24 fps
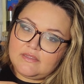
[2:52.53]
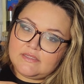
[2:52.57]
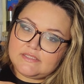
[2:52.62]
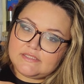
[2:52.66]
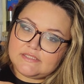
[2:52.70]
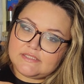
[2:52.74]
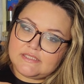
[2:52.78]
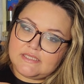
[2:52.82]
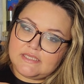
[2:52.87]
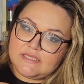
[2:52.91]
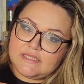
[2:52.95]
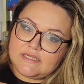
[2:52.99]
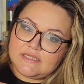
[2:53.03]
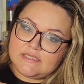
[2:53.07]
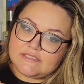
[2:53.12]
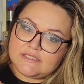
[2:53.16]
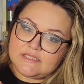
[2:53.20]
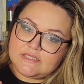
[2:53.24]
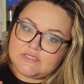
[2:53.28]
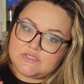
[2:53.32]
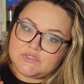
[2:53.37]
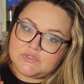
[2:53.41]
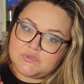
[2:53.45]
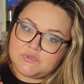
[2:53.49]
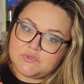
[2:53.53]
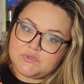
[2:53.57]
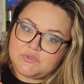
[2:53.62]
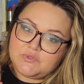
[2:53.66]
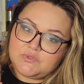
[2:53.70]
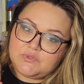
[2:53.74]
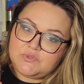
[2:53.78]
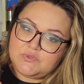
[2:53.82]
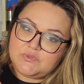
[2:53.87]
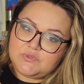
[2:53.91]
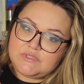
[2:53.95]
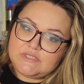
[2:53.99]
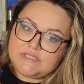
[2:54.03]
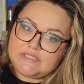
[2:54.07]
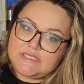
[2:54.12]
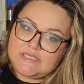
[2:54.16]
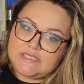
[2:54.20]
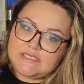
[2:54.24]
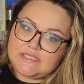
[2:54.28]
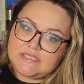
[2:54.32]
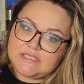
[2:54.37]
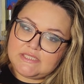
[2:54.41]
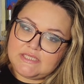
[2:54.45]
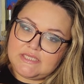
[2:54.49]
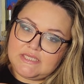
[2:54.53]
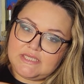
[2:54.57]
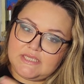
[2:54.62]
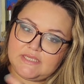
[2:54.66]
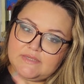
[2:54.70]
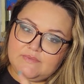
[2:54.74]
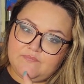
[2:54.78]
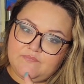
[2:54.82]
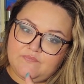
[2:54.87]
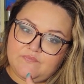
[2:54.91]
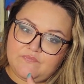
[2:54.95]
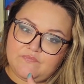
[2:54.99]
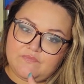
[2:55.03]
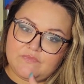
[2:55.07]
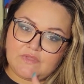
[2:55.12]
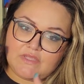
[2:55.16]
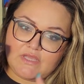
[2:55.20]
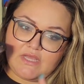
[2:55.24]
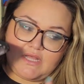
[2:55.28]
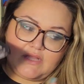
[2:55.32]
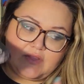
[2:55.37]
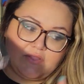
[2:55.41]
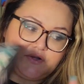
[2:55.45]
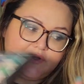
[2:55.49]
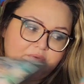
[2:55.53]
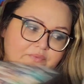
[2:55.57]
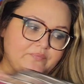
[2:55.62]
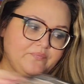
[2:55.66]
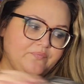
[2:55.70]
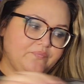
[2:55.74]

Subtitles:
See, it is a true tealy color.